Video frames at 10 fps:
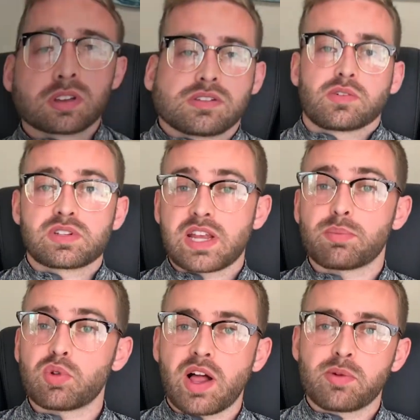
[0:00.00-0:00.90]
For
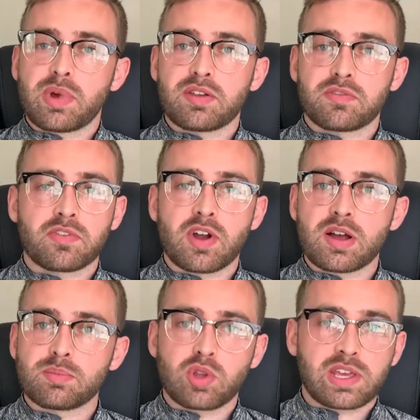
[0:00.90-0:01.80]
example, I went
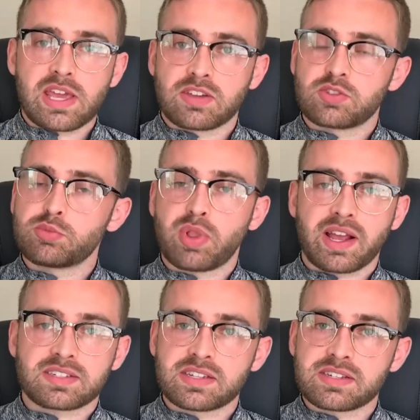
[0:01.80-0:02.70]
from looking at
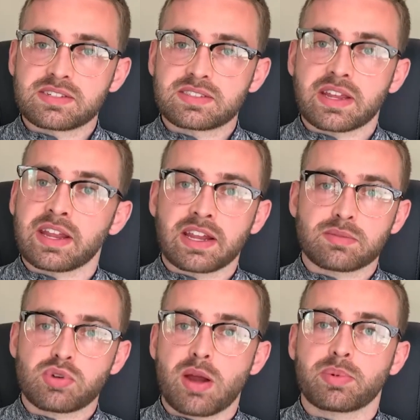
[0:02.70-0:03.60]
duplexes
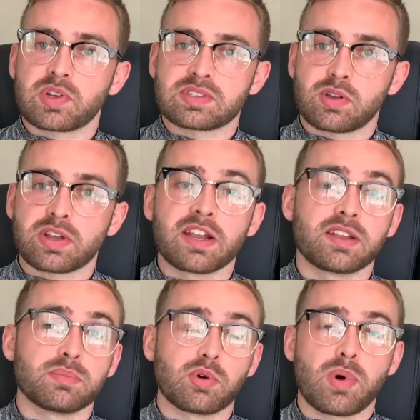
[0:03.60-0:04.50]
and properties
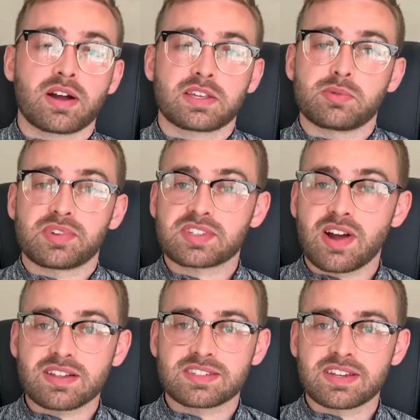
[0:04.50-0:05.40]
located in Milwaukee,
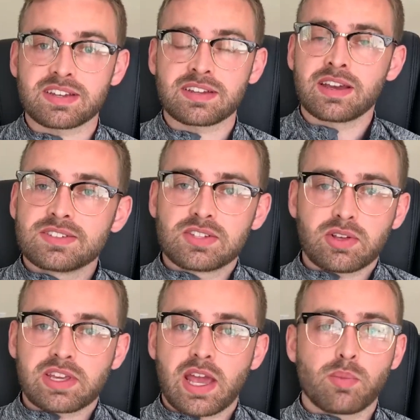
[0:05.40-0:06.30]
Wisconsin, to
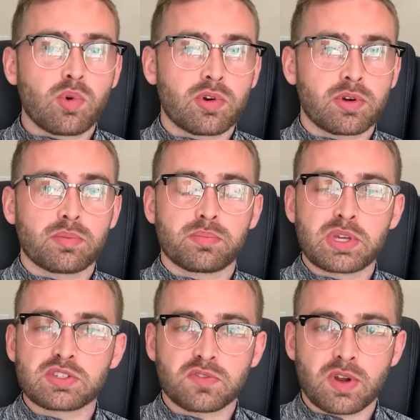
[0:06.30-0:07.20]
looking at more
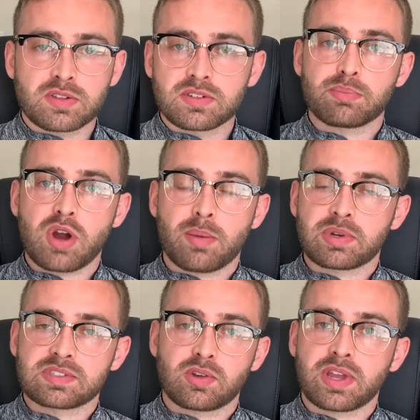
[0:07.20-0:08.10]
beachfront
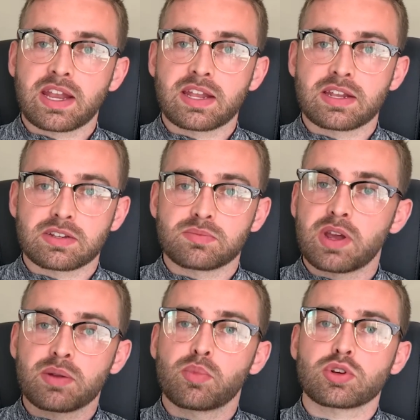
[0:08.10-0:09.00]
properties located in
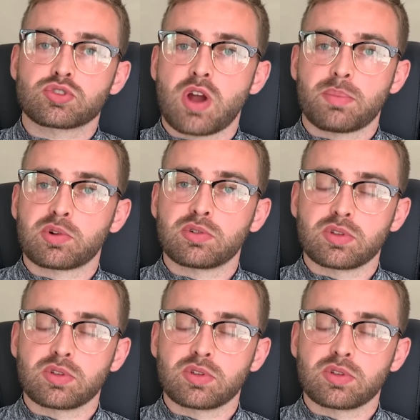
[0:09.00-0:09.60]
a more tropical